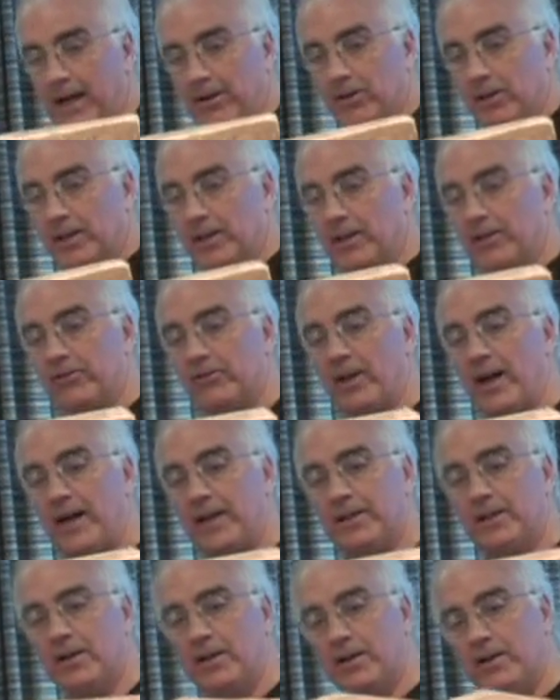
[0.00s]
aggregate
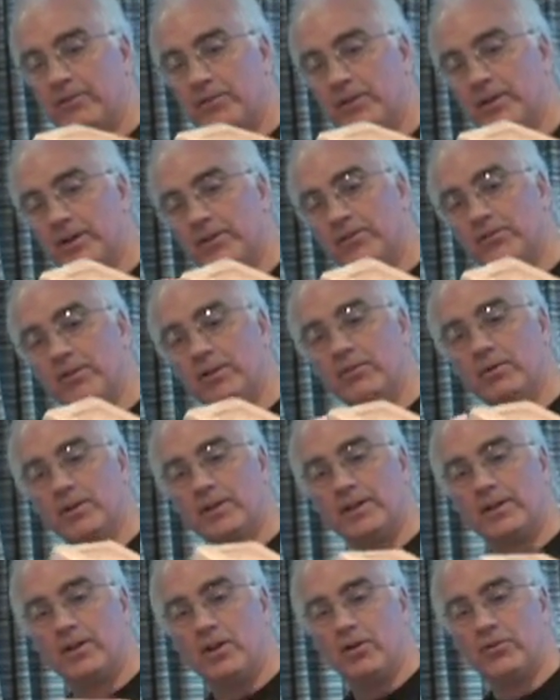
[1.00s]
inside here, if you can see
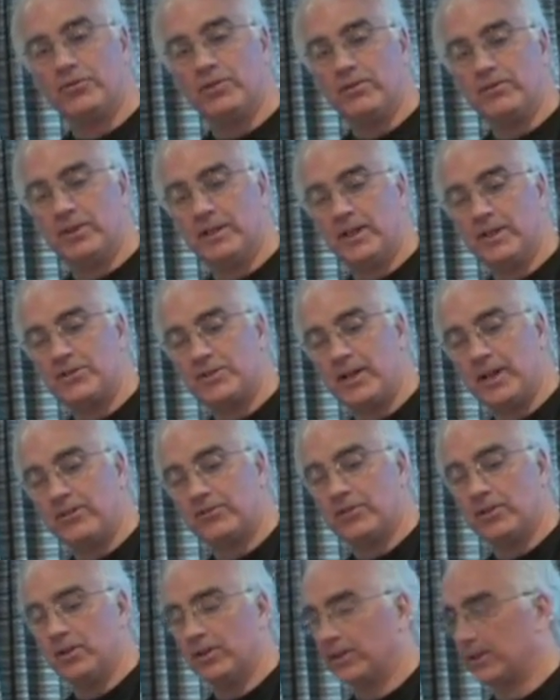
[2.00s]
really closely, if you get a
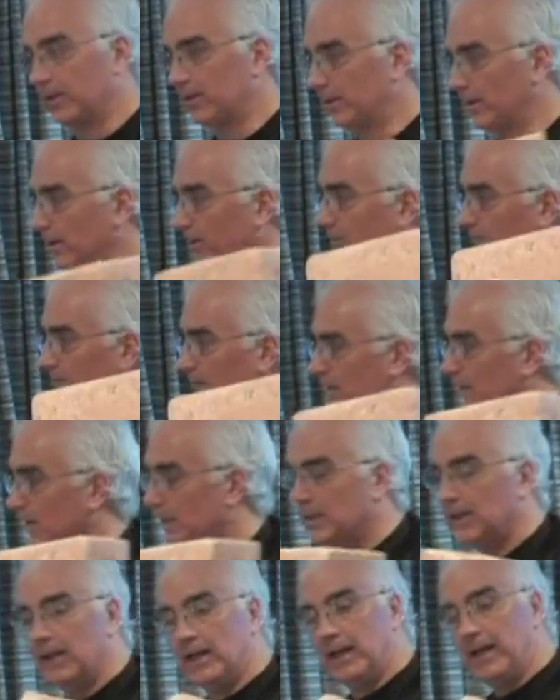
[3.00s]
chance to look at this,
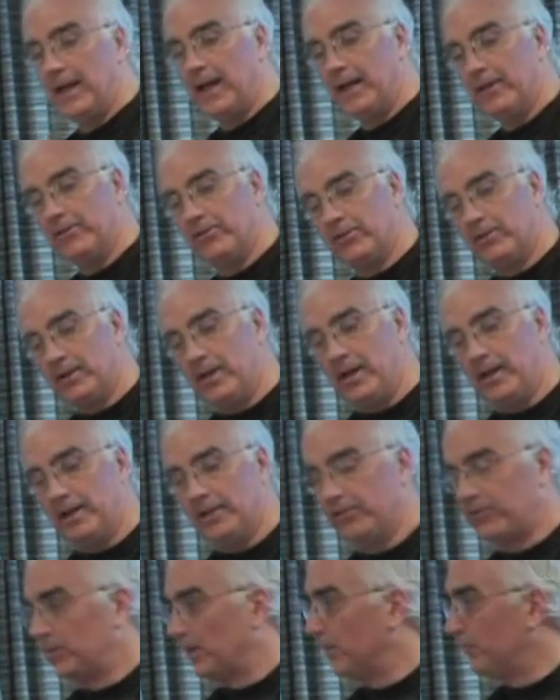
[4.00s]
it has,
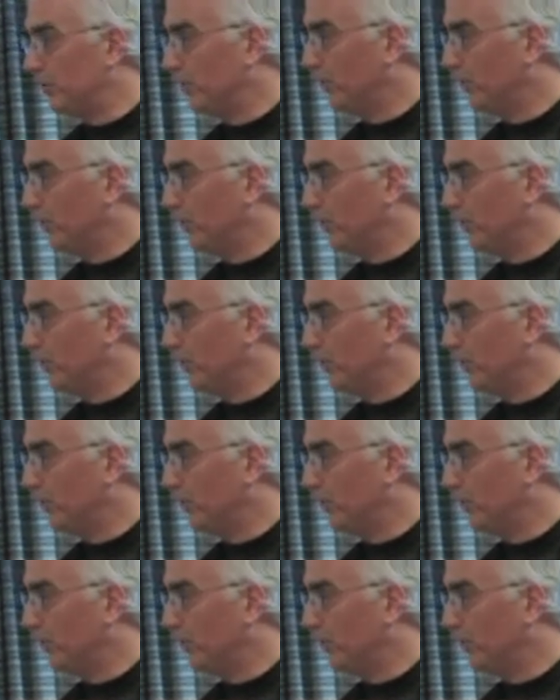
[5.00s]
instead of